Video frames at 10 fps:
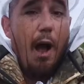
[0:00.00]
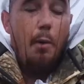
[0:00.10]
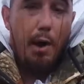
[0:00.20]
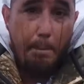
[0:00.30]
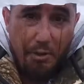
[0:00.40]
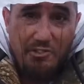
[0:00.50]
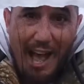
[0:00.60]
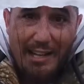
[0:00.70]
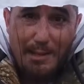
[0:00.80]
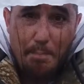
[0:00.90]
I want to
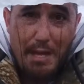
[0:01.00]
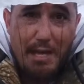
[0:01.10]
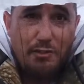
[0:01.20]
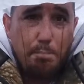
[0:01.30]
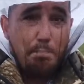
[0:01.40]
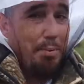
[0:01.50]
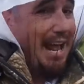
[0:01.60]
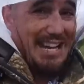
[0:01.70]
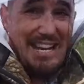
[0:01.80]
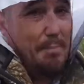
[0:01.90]
protect the bees,
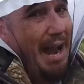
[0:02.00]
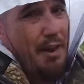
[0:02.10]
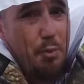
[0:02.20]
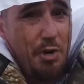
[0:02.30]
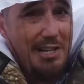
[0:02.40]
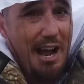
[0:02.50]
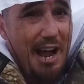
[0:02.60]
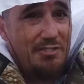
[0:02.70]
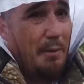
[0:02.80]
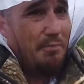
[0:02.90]
but I need them out of the wood,
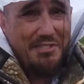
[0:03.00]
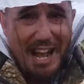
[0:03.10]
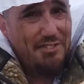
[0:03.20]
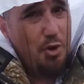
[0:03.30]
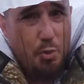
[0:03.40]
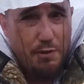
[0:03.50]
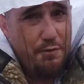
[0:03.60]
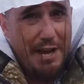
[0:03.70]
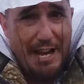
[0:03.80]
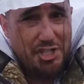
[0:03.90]
guys. That's our wood
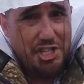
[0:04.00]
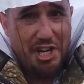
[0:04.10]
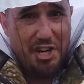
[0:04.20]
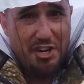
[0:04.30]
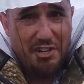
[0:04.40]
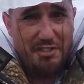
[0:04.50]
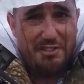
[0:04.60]
for next year.